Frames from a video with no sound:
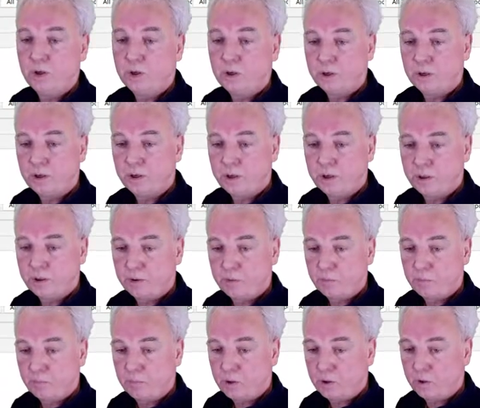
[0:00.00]
uh, uh,
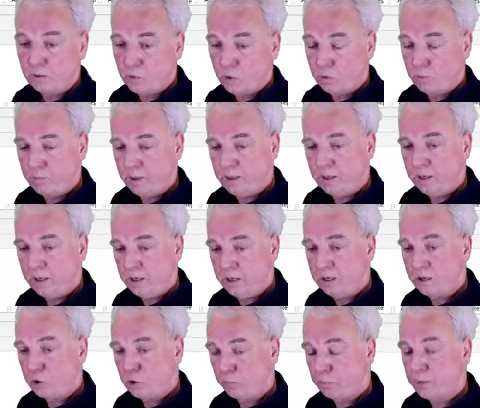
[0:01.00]
in
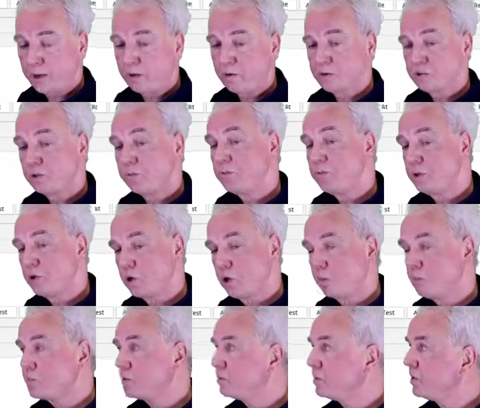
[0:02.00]
a comparison
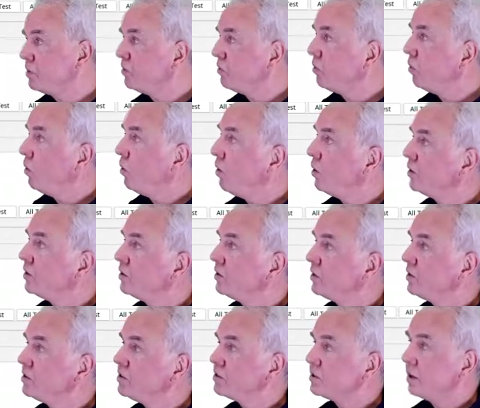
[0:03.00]
becomes before
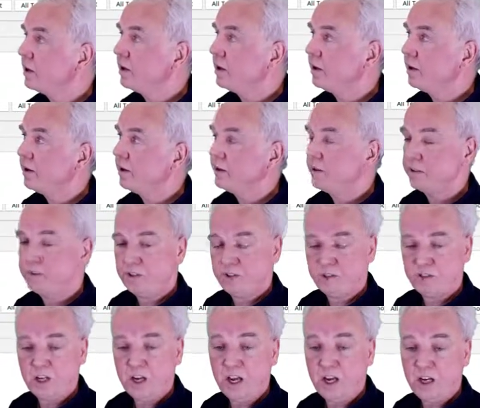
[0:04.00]
this uh,
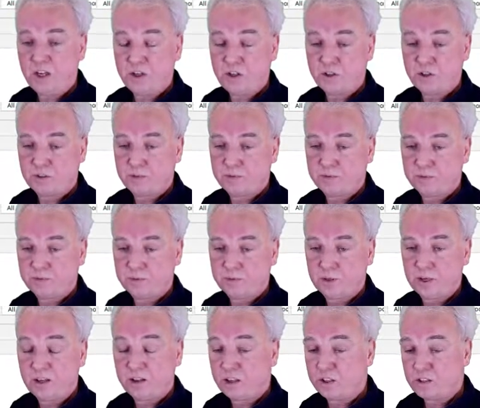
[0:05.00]
this H.
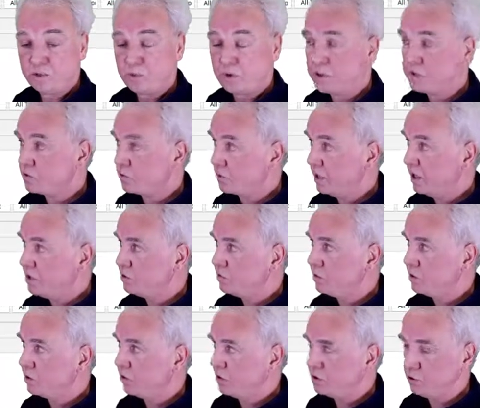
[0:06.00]
And that's a bit strange
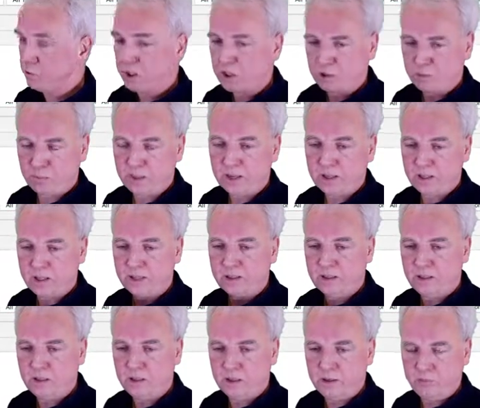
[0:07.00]
because you expect that
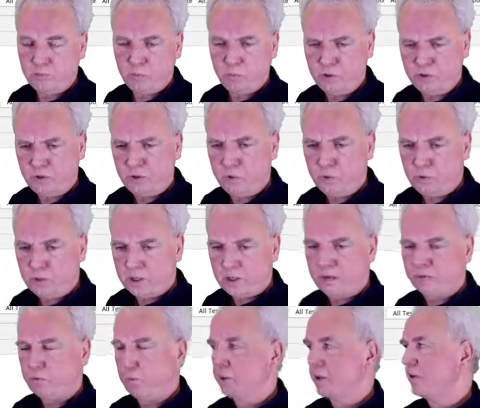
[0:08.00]
uh, when you do an
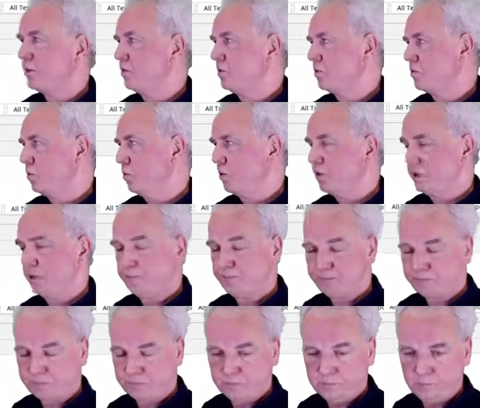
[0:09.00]
alphabetical sorting,
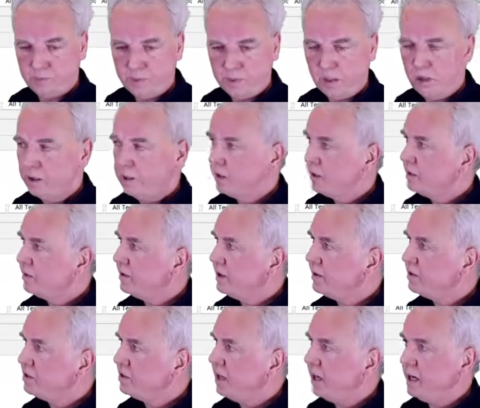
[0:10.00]

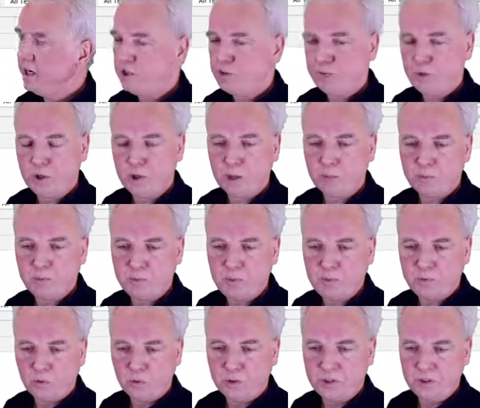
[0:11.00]
that the H becomes
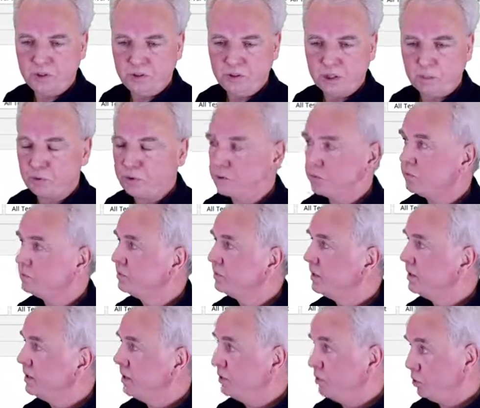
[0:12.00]
before the W.
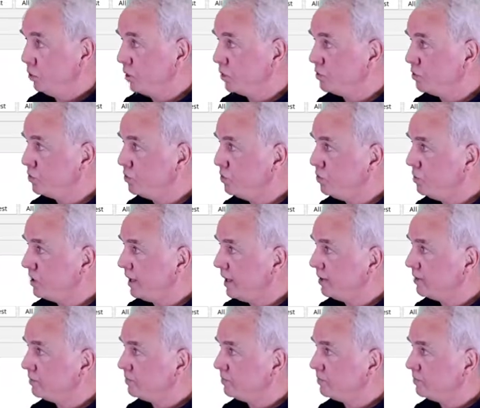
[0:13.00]
If you want to do that,